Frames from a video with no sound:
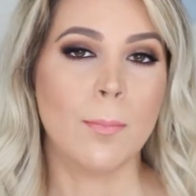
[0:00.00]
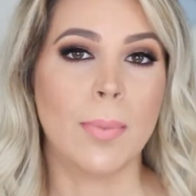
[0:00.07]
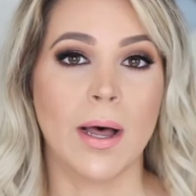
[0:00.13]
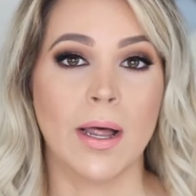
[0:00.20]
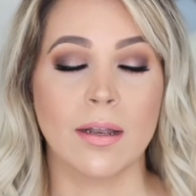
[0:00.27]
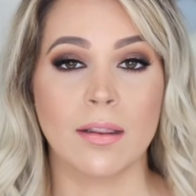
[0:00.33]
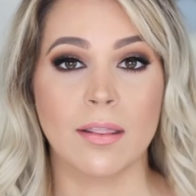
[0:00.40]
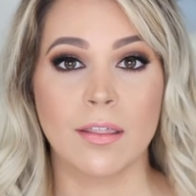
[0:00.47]

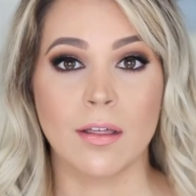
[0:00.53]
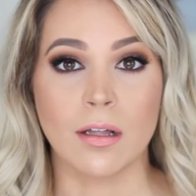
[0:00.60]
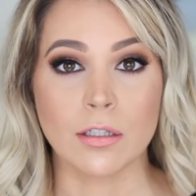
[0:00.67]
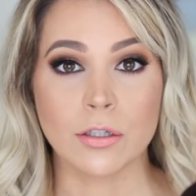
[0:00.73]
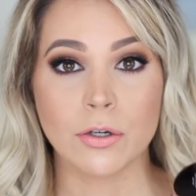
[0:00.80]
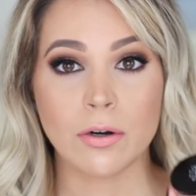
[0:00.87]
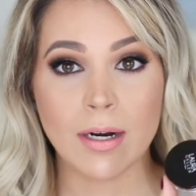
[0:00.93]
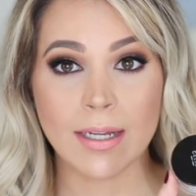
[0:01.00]
But the
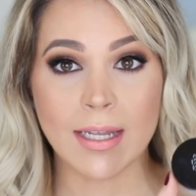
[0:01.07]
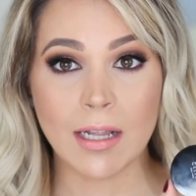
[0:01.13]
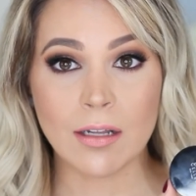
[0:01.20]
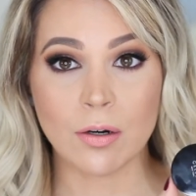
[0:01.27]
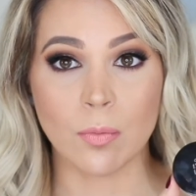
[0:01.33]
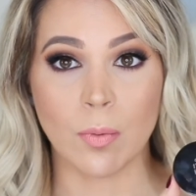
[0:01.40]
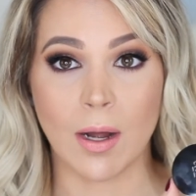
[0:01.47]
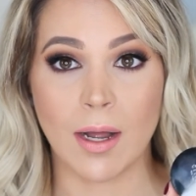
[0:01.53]
Laura
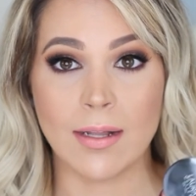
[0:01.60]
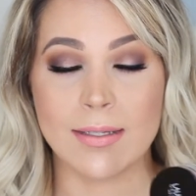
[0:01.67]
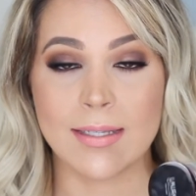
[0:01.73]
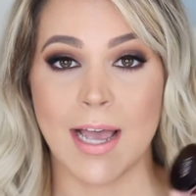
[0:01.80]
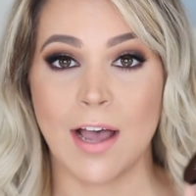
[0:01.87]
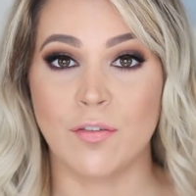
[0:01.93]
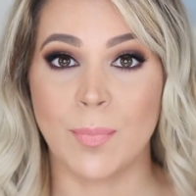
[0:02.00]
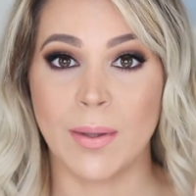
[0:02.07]
Geller ones
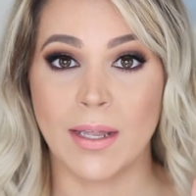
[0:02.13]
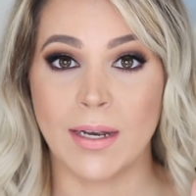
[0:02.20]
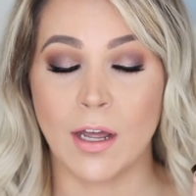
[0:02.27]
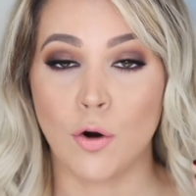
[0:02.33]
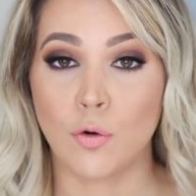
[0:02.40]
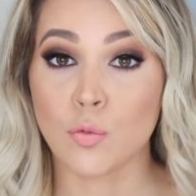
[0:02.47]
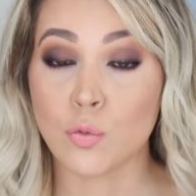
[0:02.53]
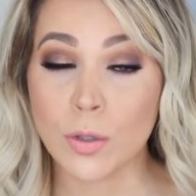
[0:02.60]
have
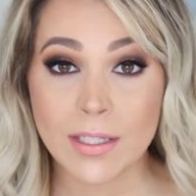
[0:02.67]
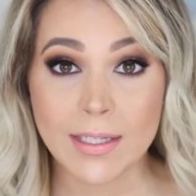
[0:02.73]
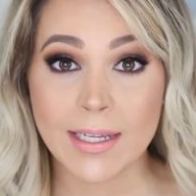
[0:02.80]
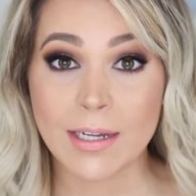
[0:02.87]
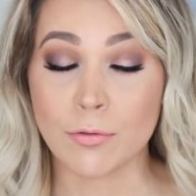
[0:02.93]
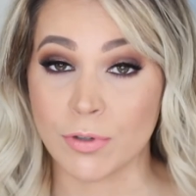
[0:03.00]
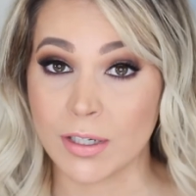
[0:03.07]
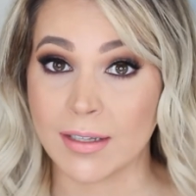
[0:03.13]
been
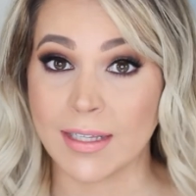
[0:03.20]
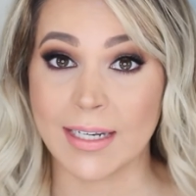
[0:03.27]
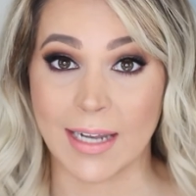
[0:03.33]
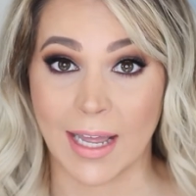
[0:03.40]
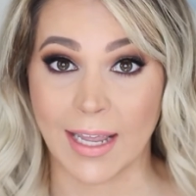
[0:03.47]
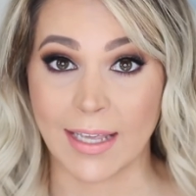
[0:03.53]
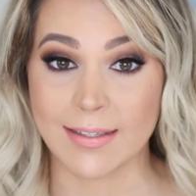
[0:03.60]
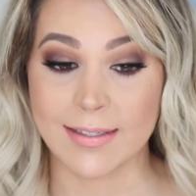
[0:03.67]
really, really
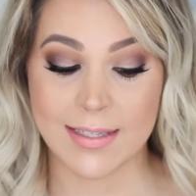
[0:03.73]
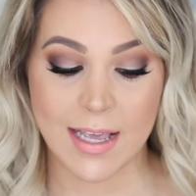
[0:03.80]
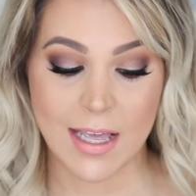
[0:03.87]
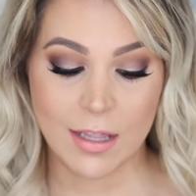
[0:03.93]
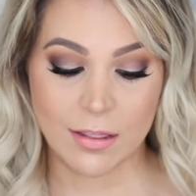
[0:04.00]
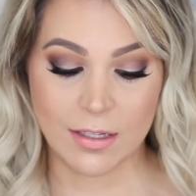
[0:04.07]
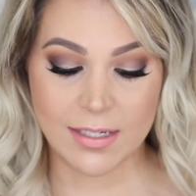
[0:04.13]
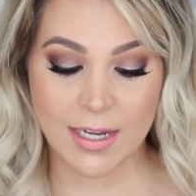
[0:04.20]
nice.
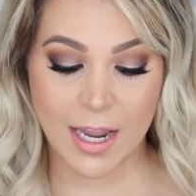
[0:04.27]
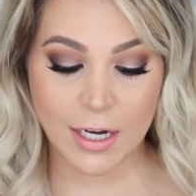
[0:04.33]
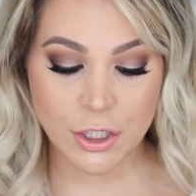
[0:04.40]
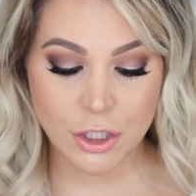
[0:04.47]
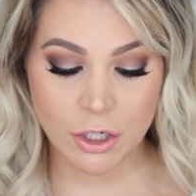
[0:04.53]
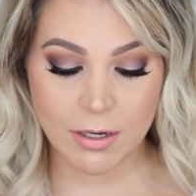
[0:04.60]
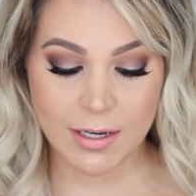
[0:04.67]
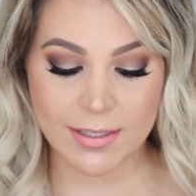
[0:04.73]
The
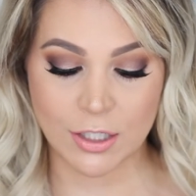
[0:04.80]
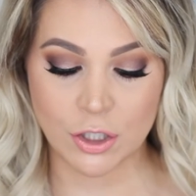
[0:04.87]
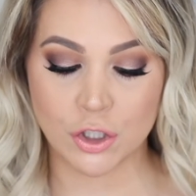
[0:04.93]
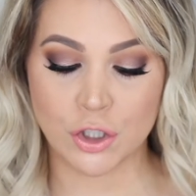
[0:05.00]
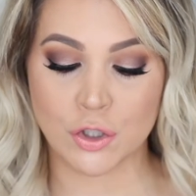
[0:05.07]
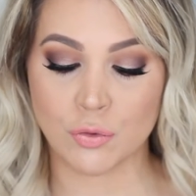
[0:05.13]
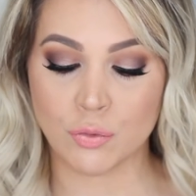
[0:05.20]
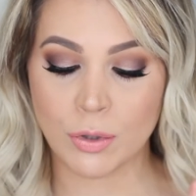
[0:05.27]
texture is
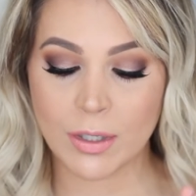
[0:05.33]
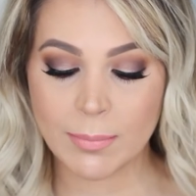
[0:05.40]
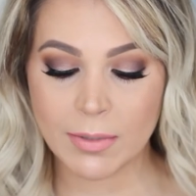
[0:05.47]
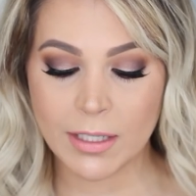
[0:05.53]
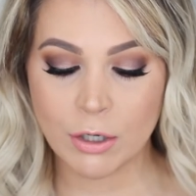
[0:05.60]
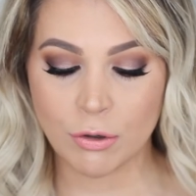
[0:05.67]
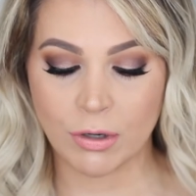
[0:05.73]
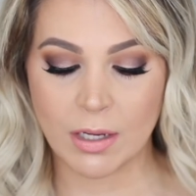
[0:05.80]

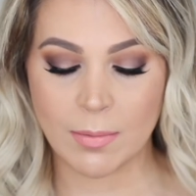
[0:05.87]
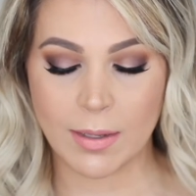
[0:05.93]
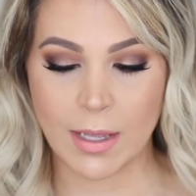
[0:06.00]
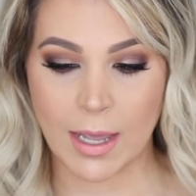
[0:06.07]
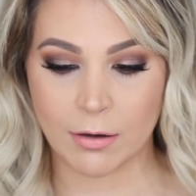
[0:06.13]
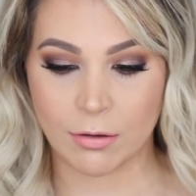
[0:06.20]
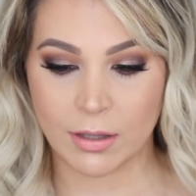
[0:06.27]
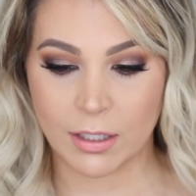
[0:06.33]
extremely creamy.
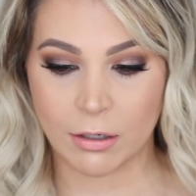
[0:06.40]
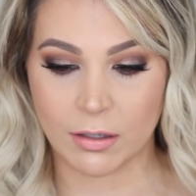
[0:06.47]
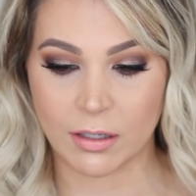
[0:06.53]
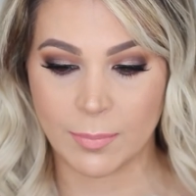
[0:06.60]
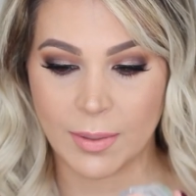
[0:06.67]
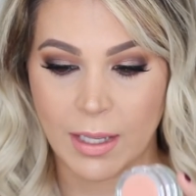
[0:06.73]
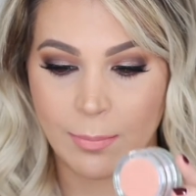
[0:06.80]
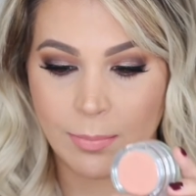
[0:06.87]
I don't think you're
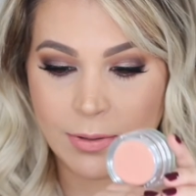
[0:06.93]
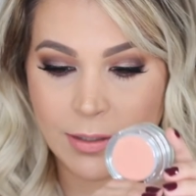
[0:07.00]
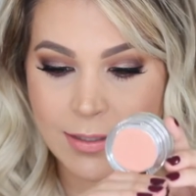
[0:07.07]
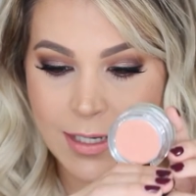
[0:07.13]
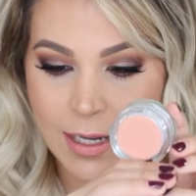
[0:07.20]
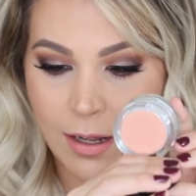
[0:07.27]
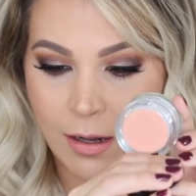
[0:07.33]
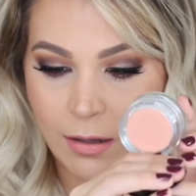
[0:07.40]
gonna be able to
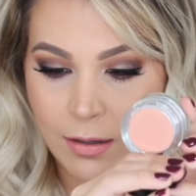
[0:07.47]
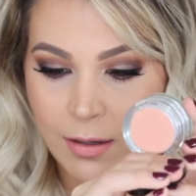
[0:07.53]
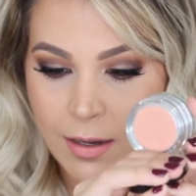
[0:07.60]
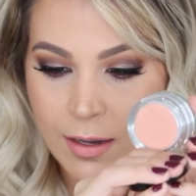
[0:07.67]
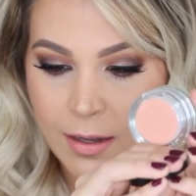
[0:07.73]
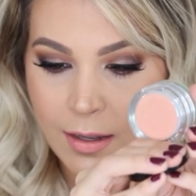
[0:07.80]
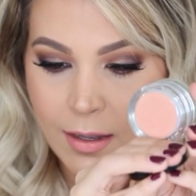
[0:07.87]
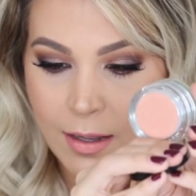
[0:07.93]
tell
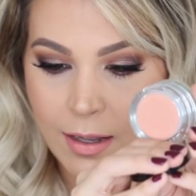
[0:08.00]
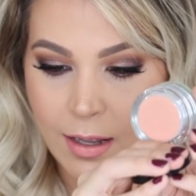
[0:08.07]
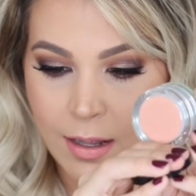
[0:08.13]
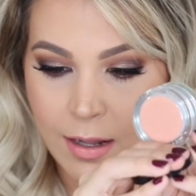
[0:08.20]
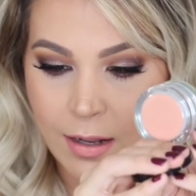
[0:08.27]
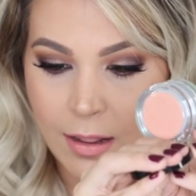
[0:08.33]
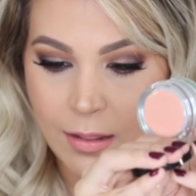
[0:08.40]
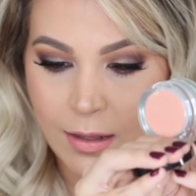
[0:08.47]

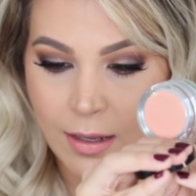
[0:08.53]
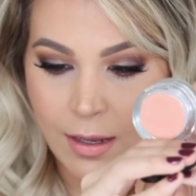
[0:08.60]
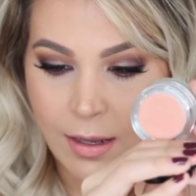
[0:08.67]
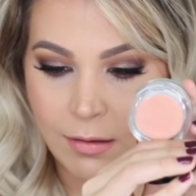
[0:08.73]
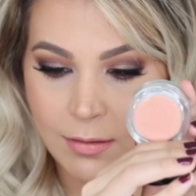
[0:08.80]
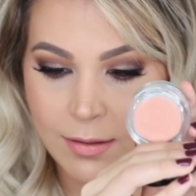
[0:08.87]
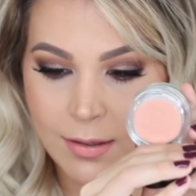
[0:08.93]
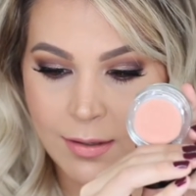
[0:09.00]
in
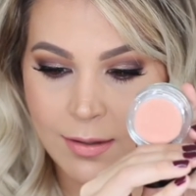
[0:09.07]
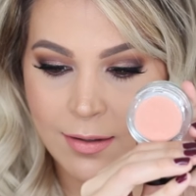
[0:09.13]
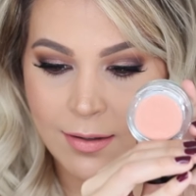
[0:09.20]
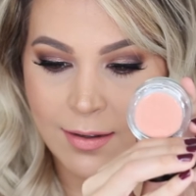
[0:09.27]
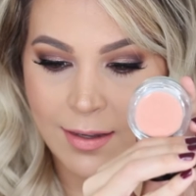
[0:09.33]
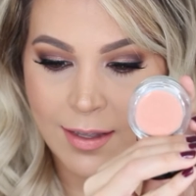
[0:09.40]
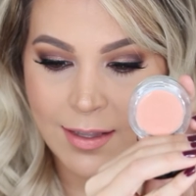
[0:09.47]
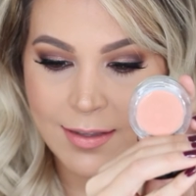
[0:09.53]
the, ah,
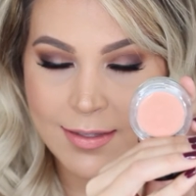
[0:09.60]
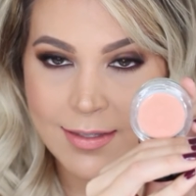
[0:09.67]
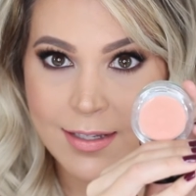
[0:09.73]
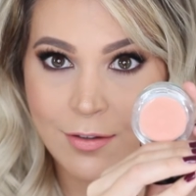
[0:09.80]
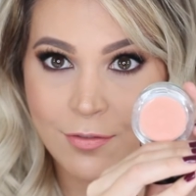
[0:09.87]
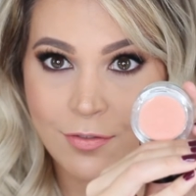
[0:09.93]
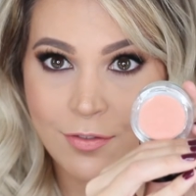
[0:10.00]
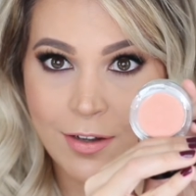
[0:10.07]
I can't
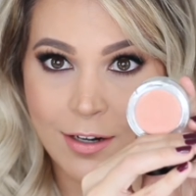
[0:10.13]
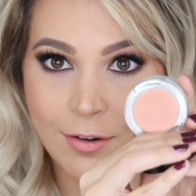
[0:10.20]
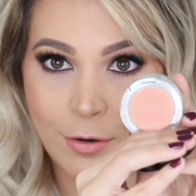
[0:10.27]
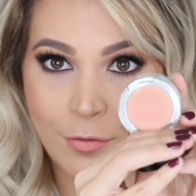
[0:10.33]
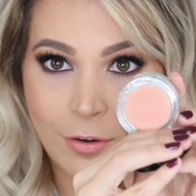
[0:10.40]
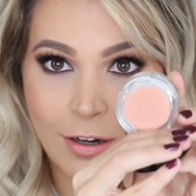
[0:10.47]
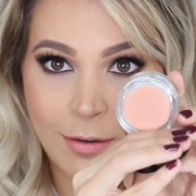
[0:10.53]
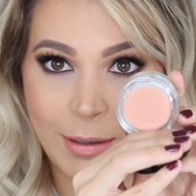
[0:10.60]
see if, I don't know
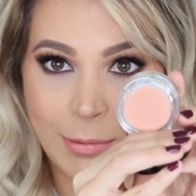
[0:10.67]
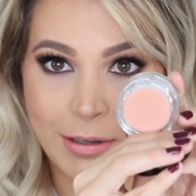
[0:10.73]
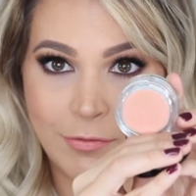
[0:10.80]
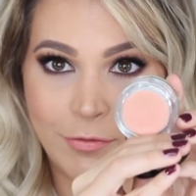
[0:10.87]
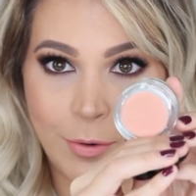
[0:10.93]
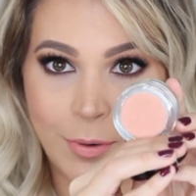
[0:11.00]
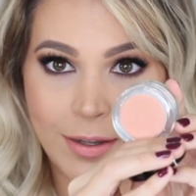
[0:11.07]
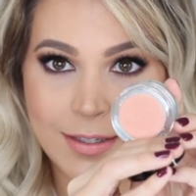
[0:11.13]
if you're gonna be able
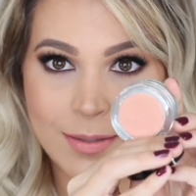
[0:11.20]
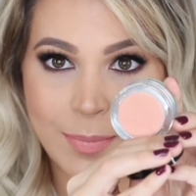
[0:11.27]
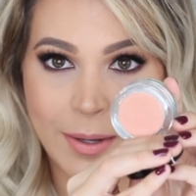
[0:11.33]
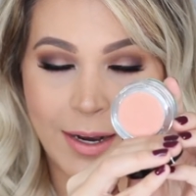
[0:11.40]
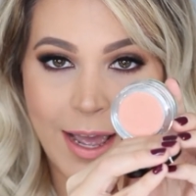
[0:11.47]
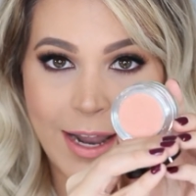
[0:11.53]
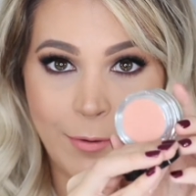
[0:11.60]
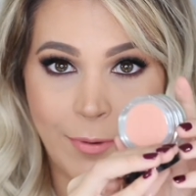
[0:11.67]
to focus,
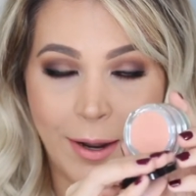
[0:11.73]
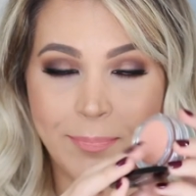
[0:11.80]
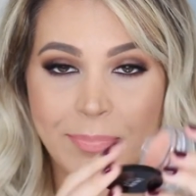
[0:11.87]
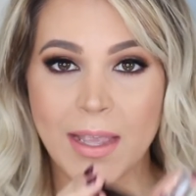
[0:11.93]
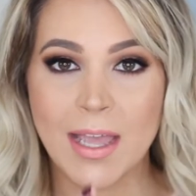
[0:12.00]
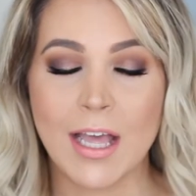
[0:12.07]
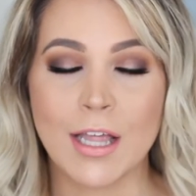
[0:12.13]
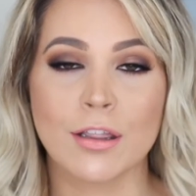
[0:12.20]
but anyway,
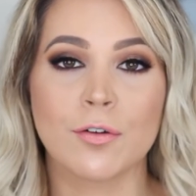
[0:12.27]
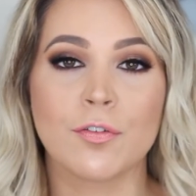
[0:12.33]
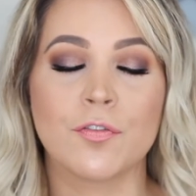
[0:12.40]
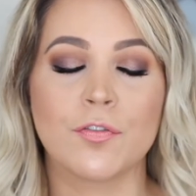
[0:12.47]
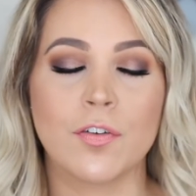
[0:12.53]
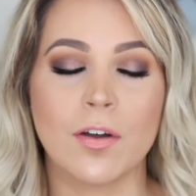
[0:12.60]
the,